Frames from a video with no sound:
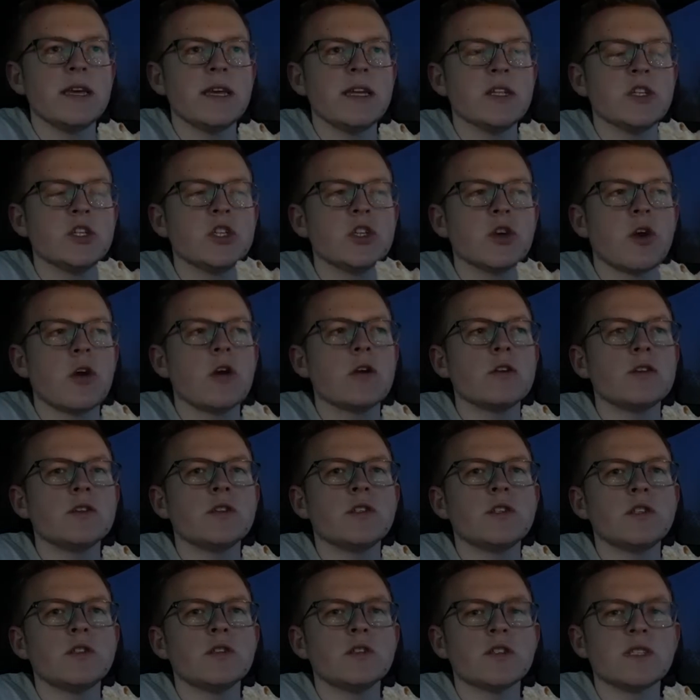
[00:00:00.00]
It
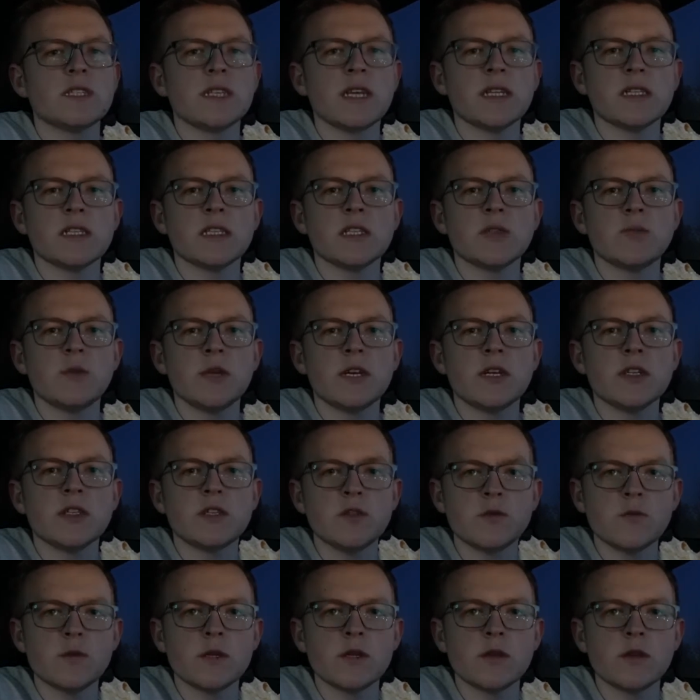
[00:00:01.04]
jars your senses because
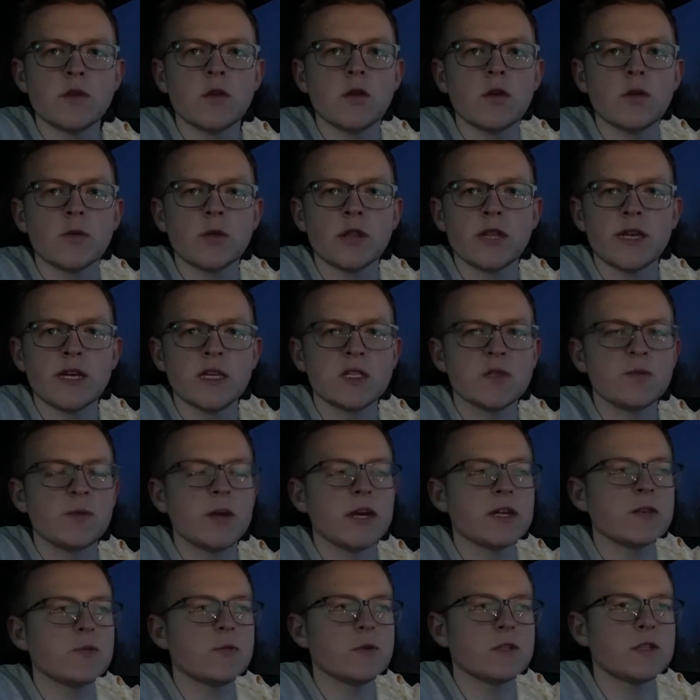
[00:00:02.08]
you wouldn't normally
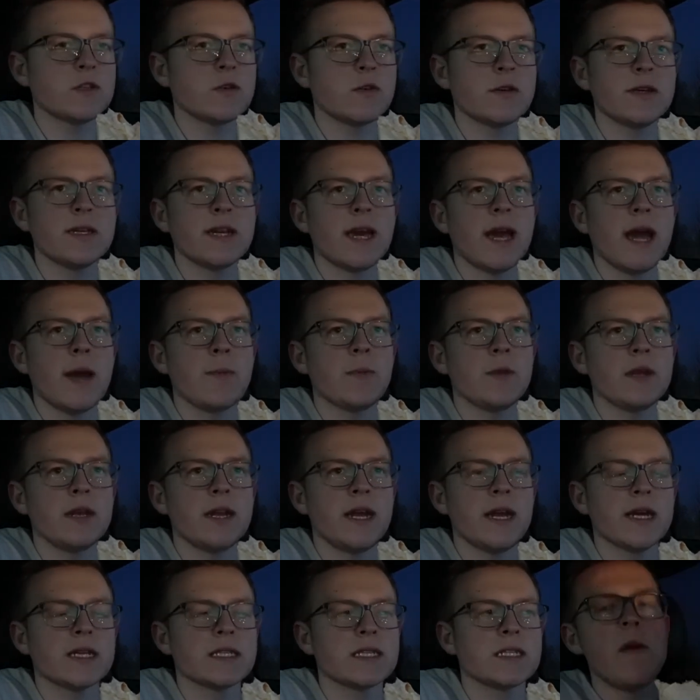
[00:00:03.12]
expect what's going to happen
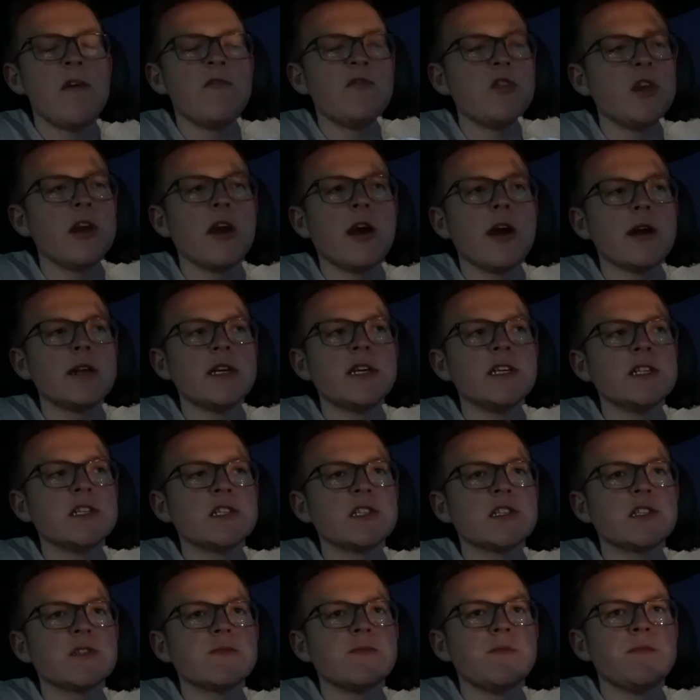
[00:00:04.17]
next. If the
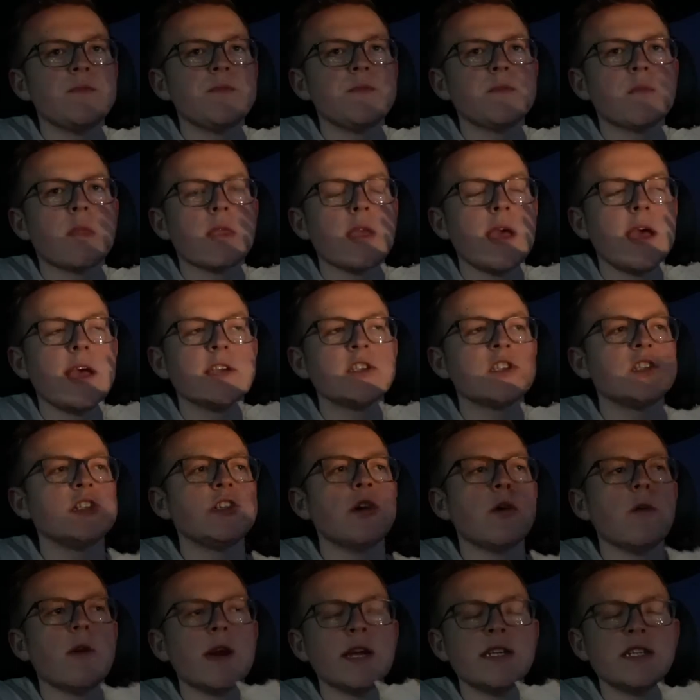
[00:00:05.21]
audience has
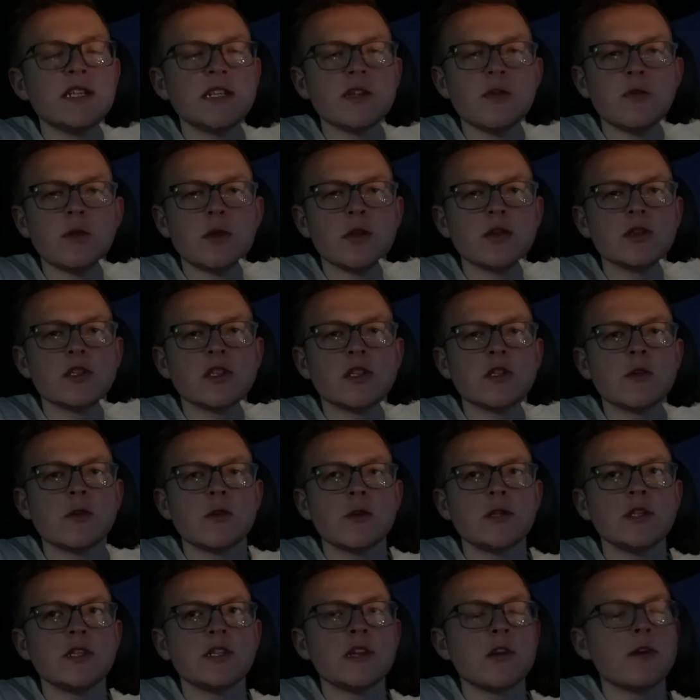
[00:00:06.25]
no idea where the
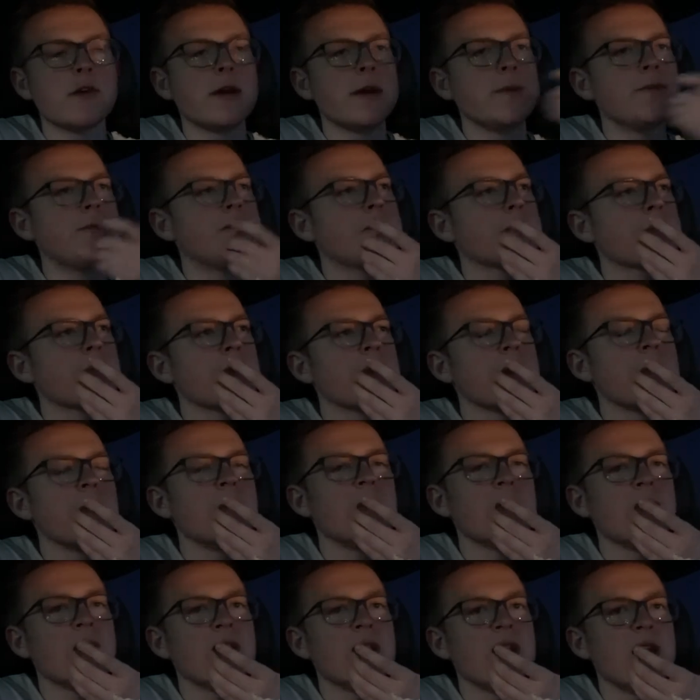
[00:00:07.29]
story's going,
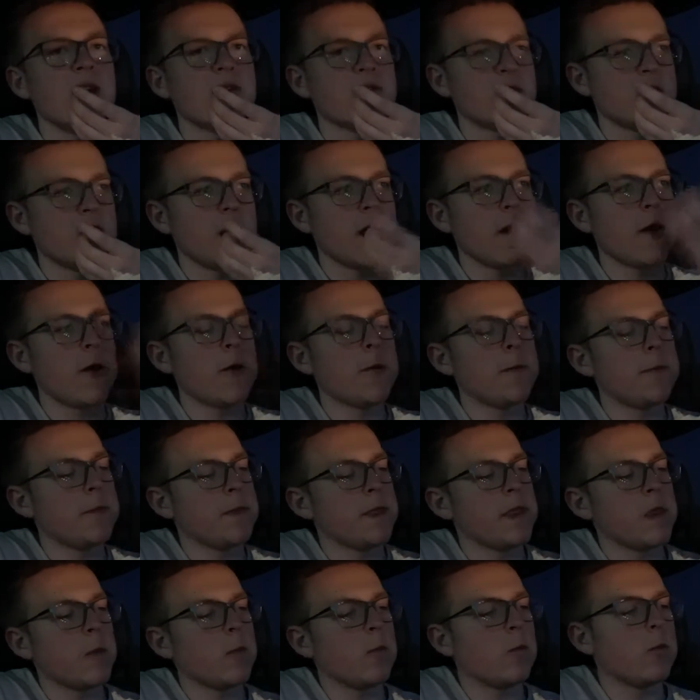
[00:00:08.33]
then they never know
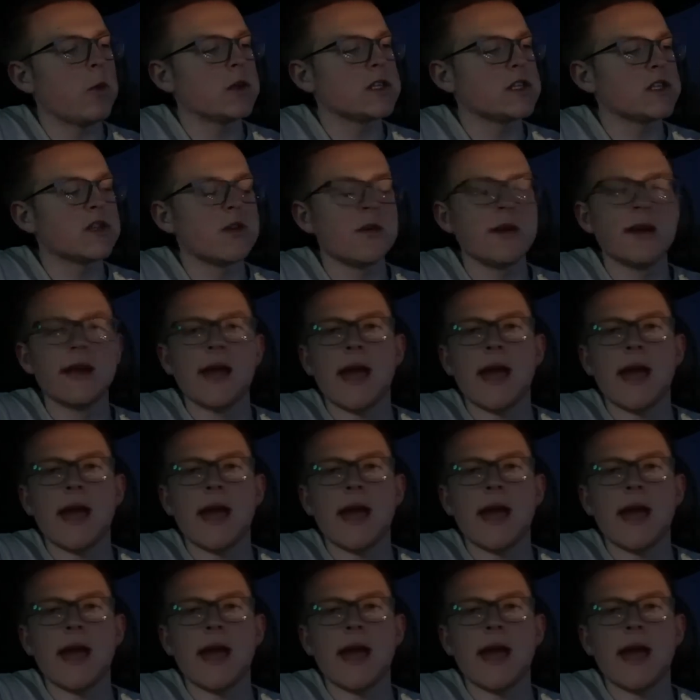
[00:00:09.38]
what's going to